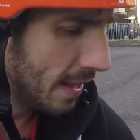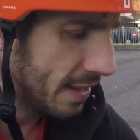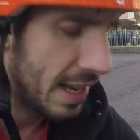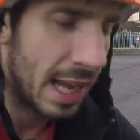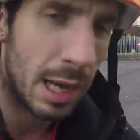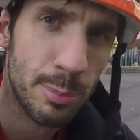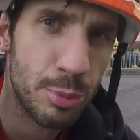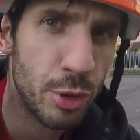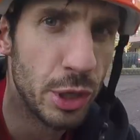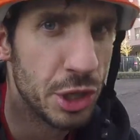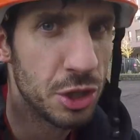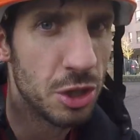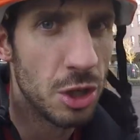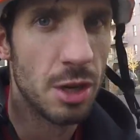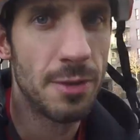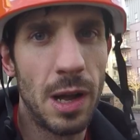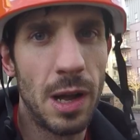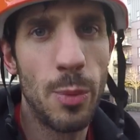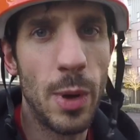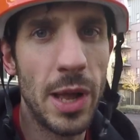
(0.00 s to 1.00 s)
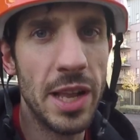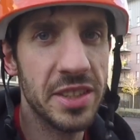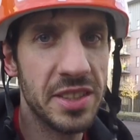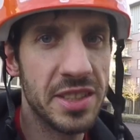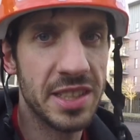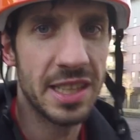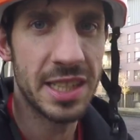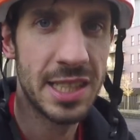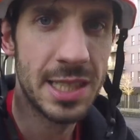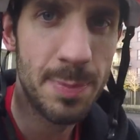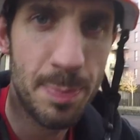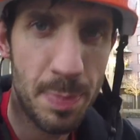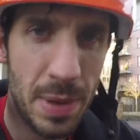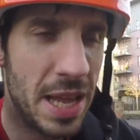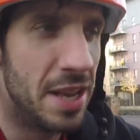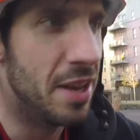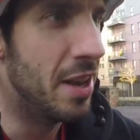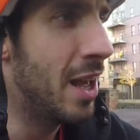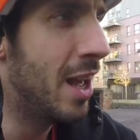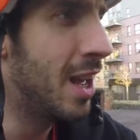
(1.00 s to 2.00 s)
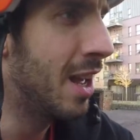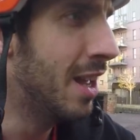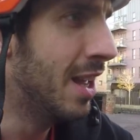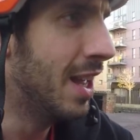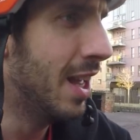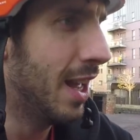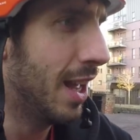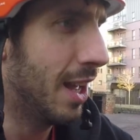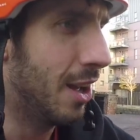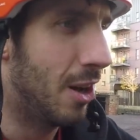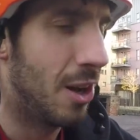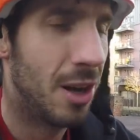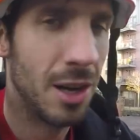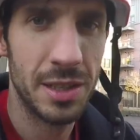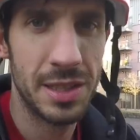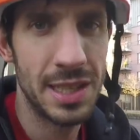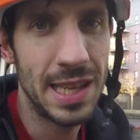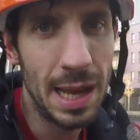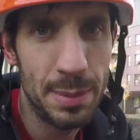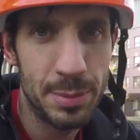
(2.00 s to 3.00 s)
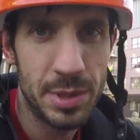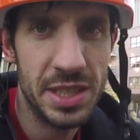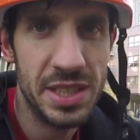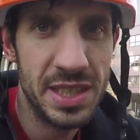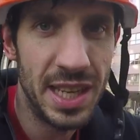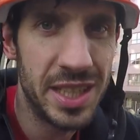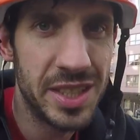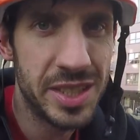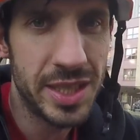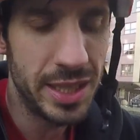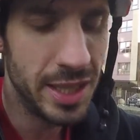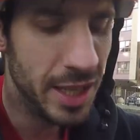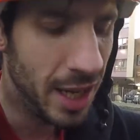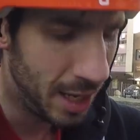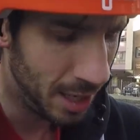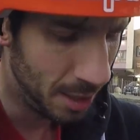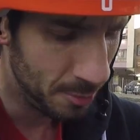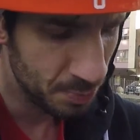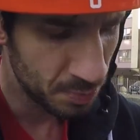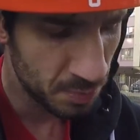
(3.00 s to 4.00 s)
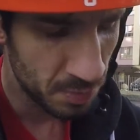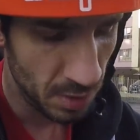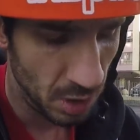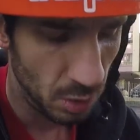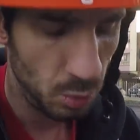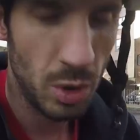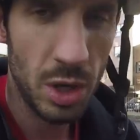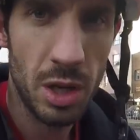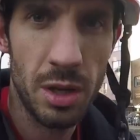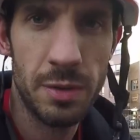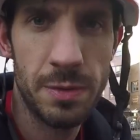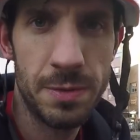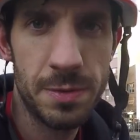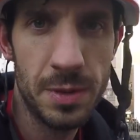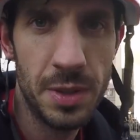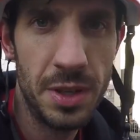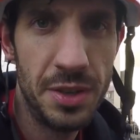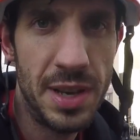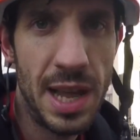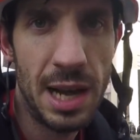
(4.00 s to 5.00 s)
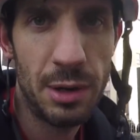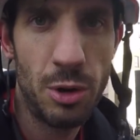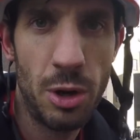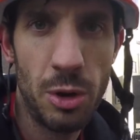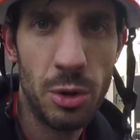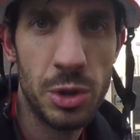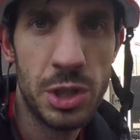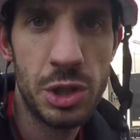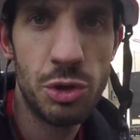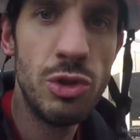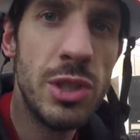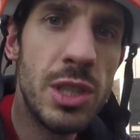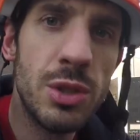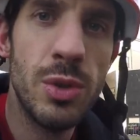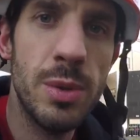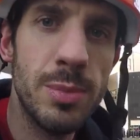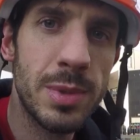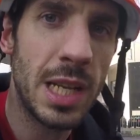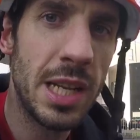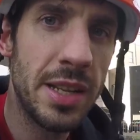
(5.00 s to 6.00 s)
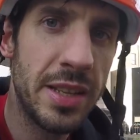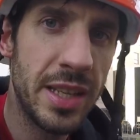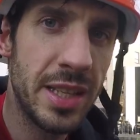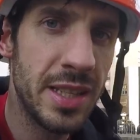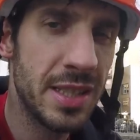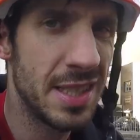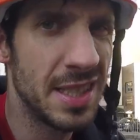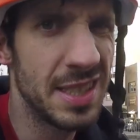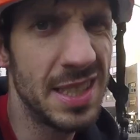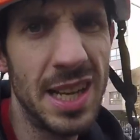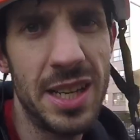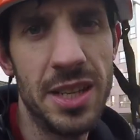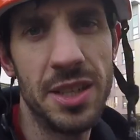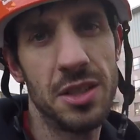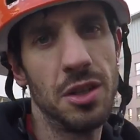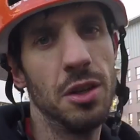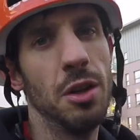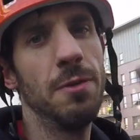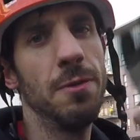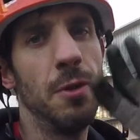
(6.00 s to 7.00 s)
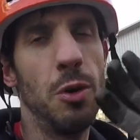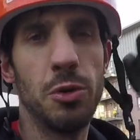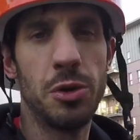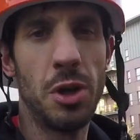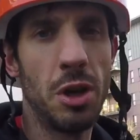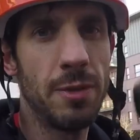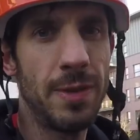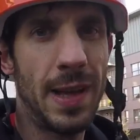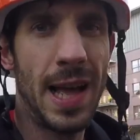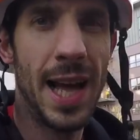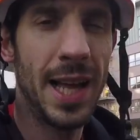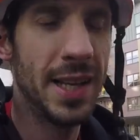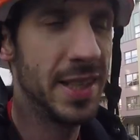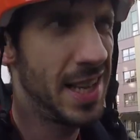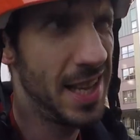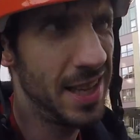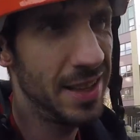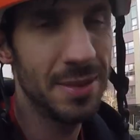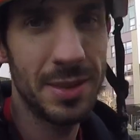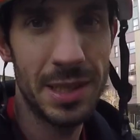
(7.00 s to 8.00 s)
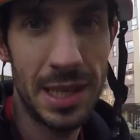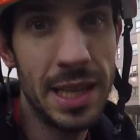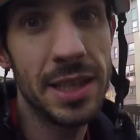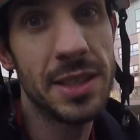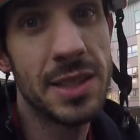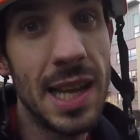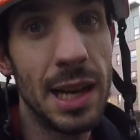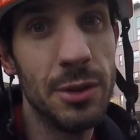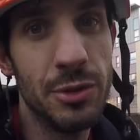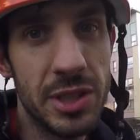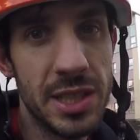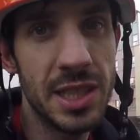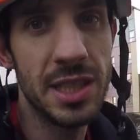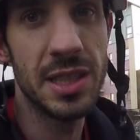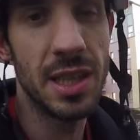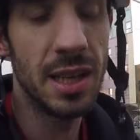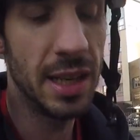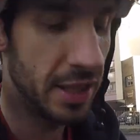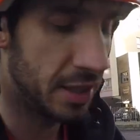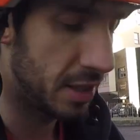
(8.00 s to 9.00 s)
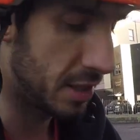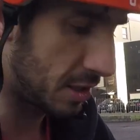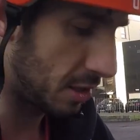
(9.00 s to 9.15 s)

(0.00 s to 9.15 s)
Now I'm pretty sure went and did a spin, gap to 90 with narrow streety rims like these, the tyre's going to fold off and it is guaranteed to leak.